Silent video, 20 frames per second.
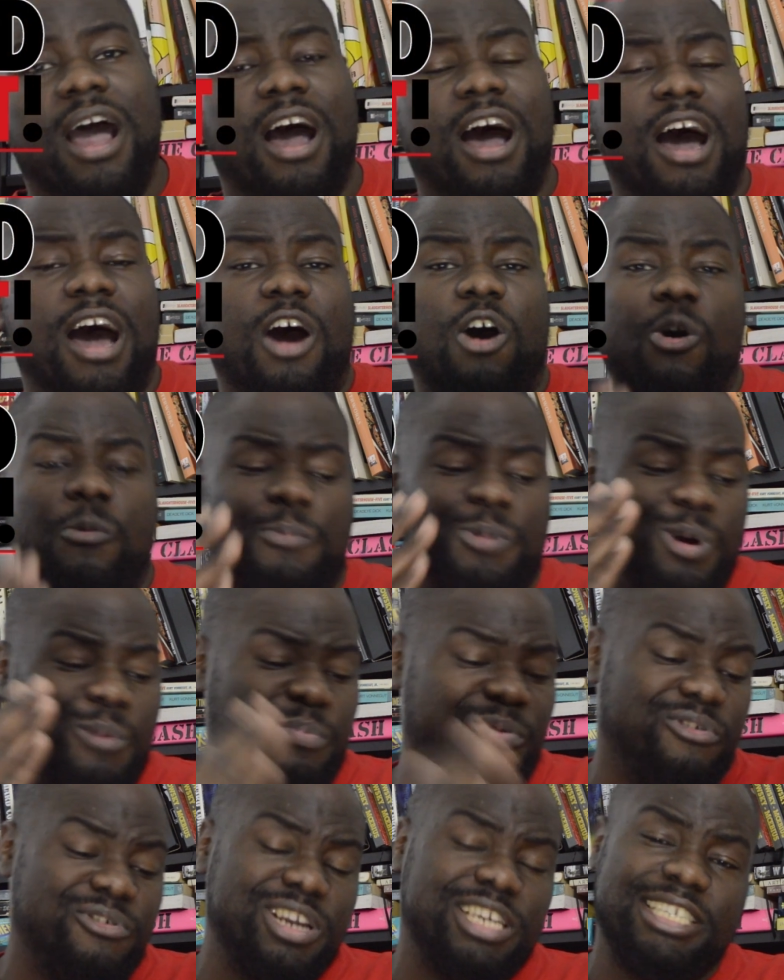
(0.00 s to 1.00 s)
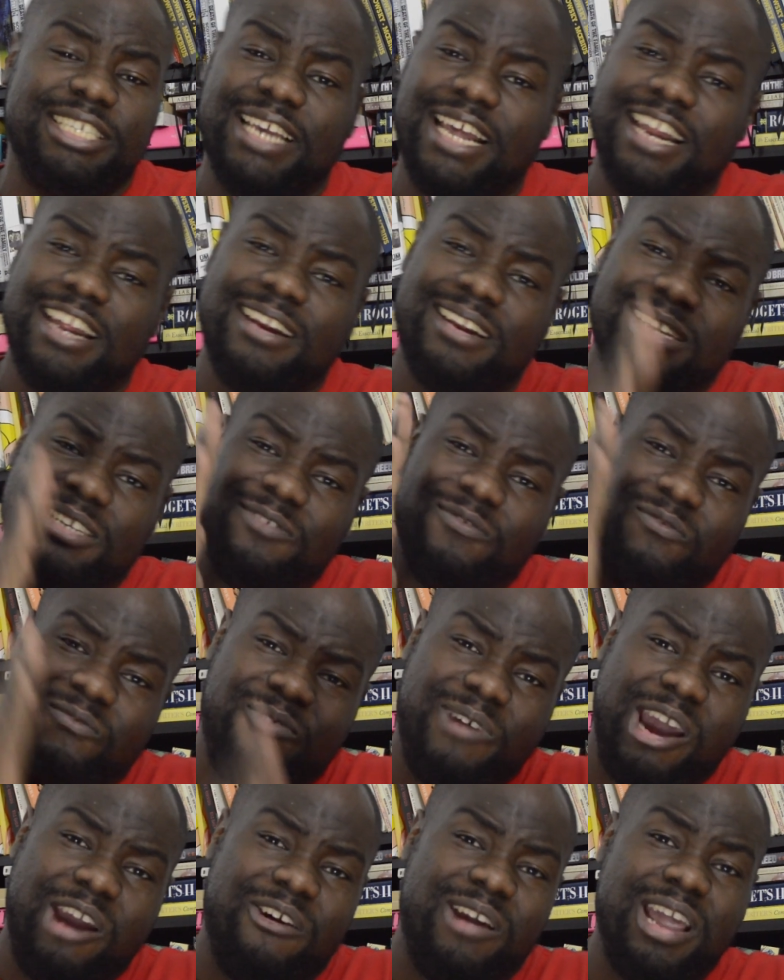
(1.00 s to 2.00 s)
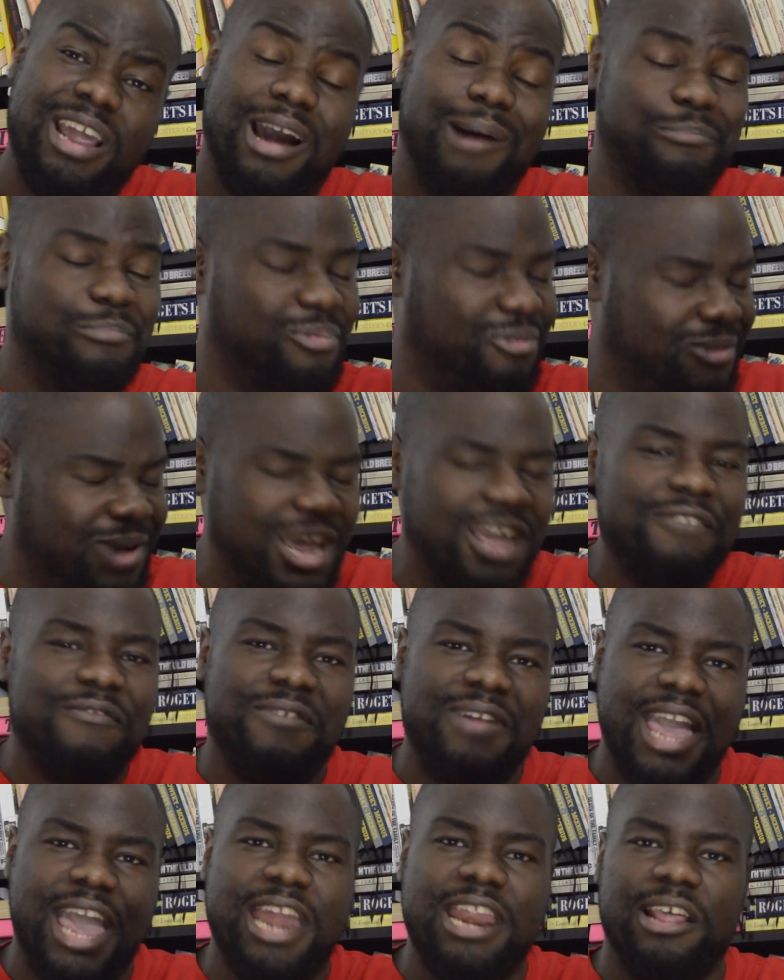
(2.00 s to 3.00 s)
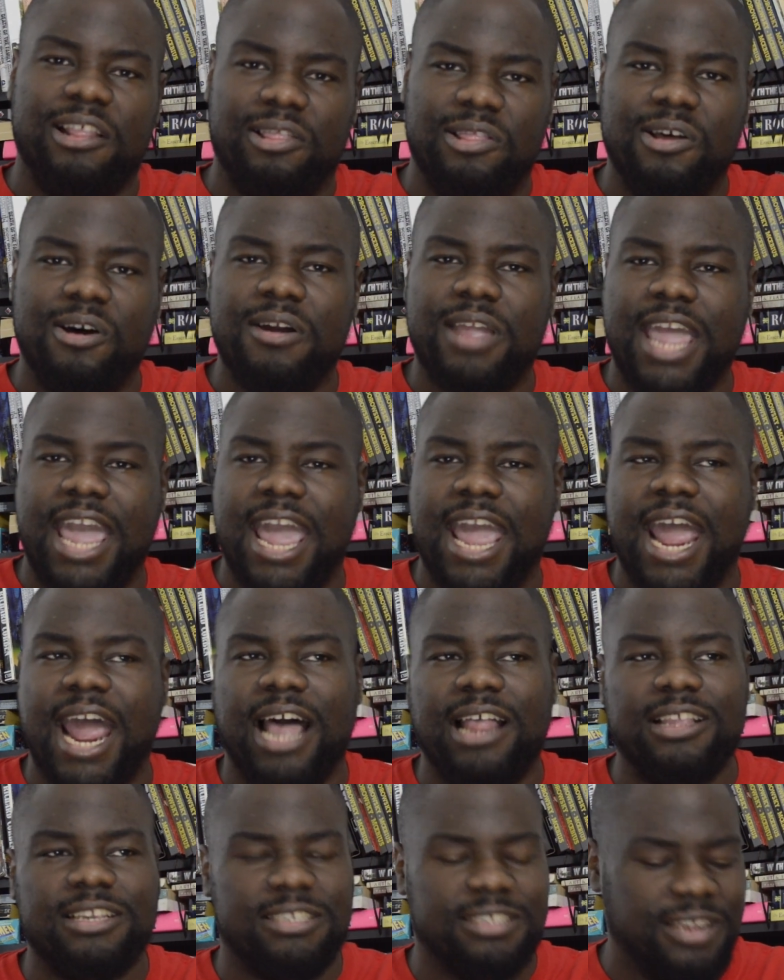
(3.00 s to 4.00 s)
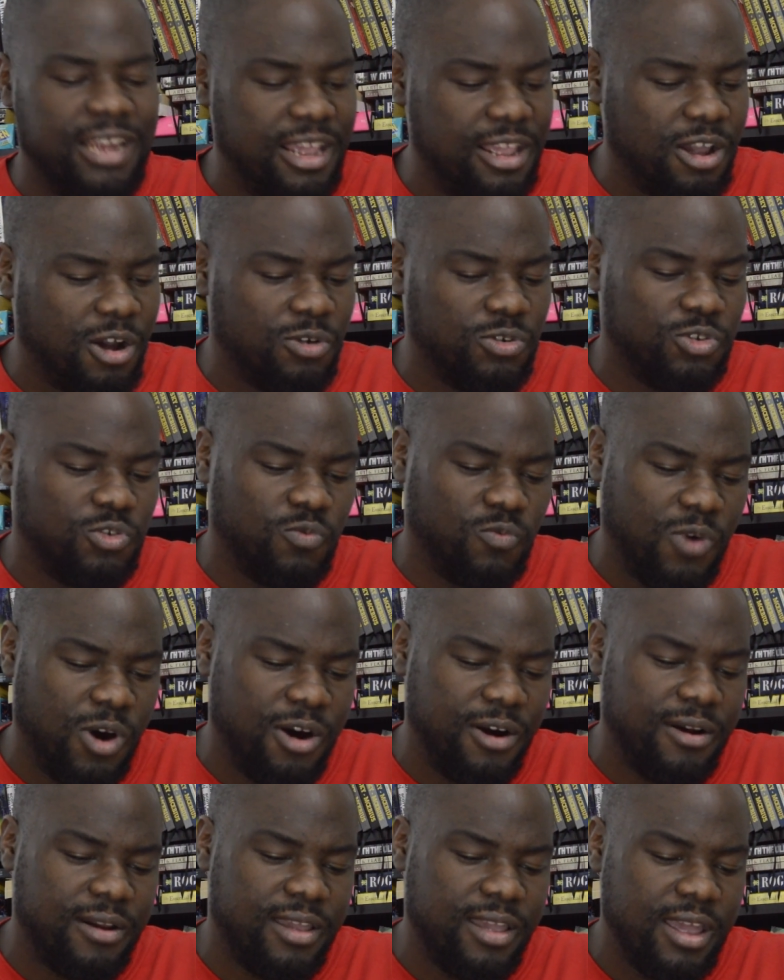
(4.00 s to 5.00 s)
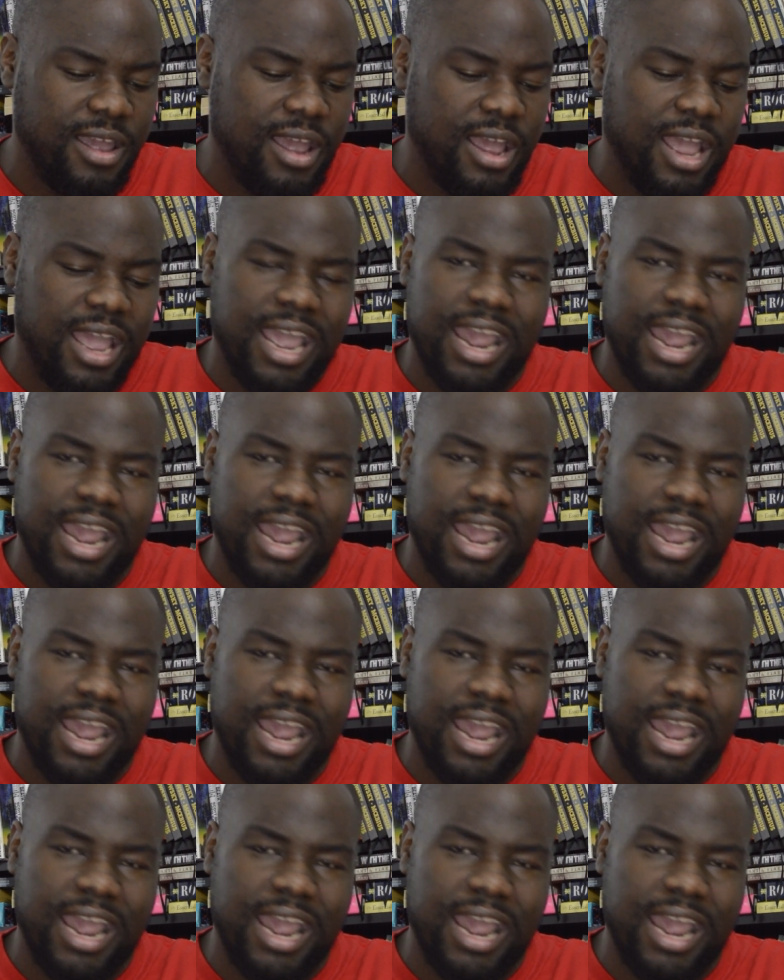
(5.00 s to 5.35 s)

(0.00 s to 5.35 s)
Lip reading: I hope you appreciated this very abbreviated look at Alex Nino's work,